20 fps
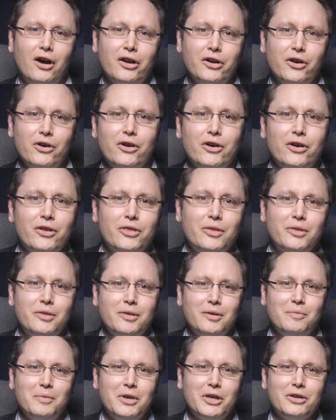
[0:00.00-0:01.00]
on
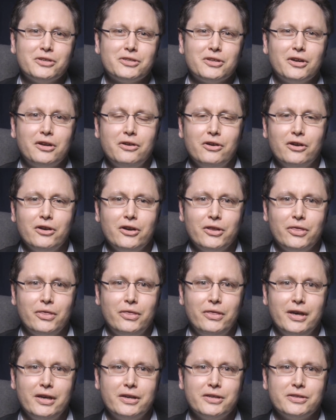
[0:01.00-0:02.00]
earth, because on
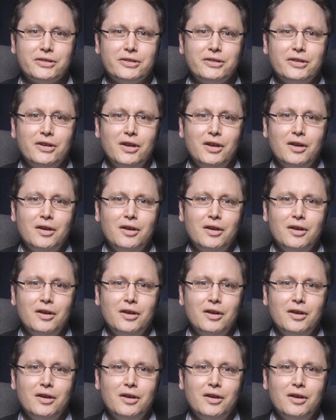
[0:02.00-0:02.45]
earth there's